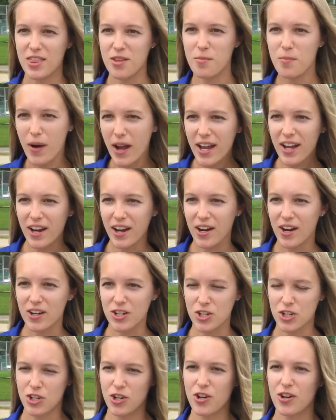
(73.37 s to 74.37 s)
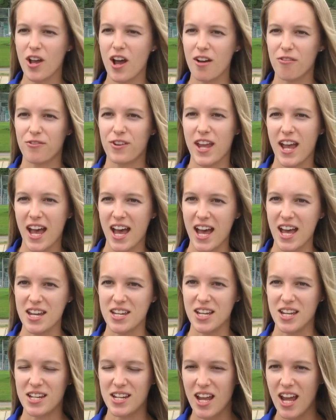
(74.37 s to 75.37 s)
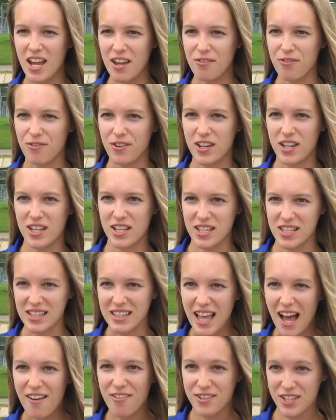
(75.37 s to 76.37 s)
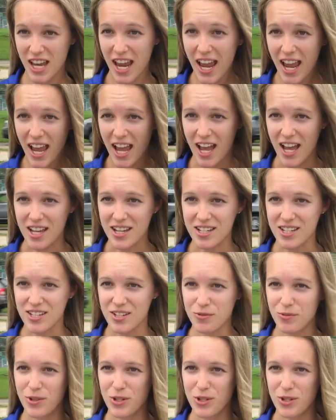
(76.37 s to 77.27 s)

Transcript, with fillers: And the biker, sure enough, he had a knife in his left hand,